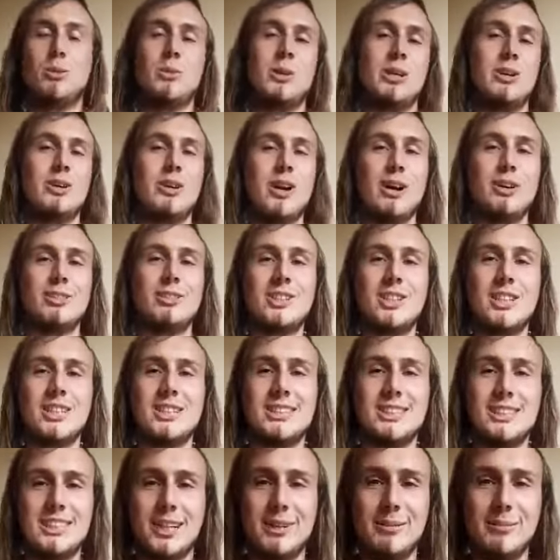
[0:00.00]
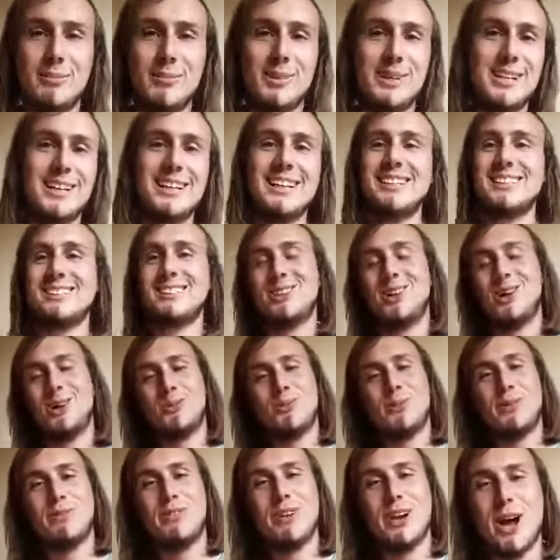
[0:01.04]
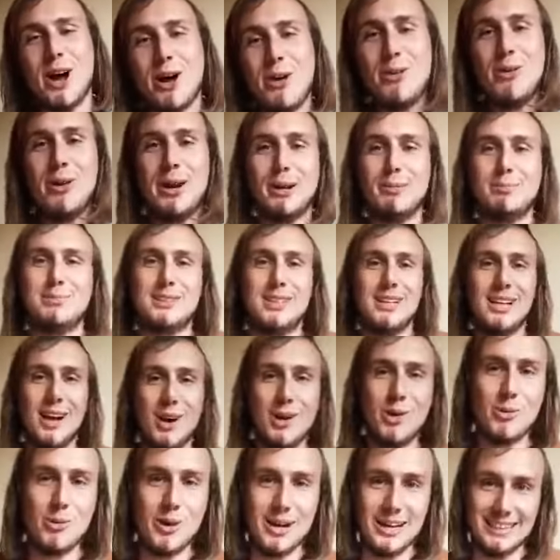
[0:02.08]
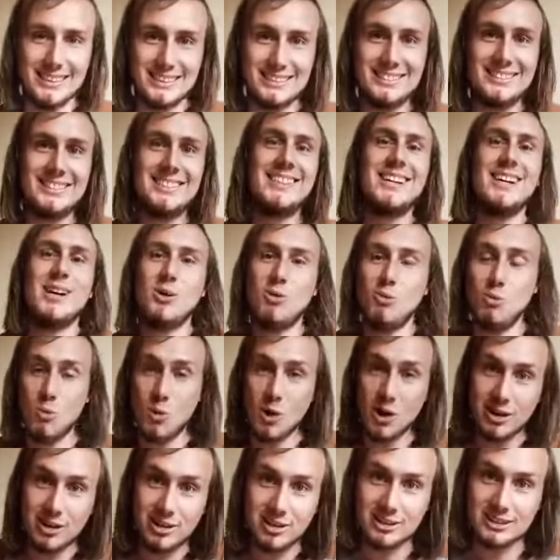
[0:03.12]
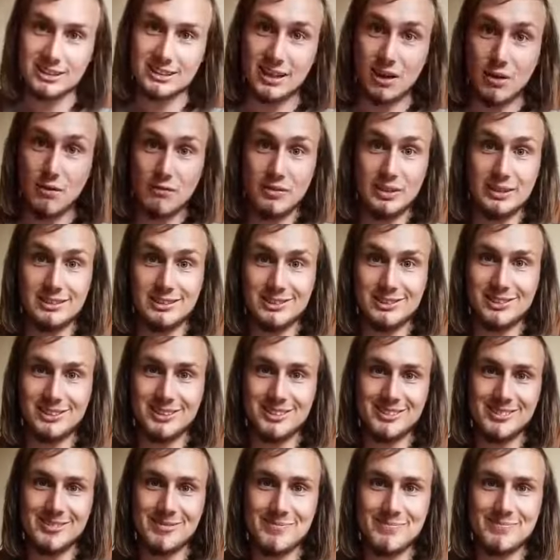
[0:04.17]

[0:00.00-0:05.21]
When you go to the gym, start with low reps, low weights. Work yourself into it.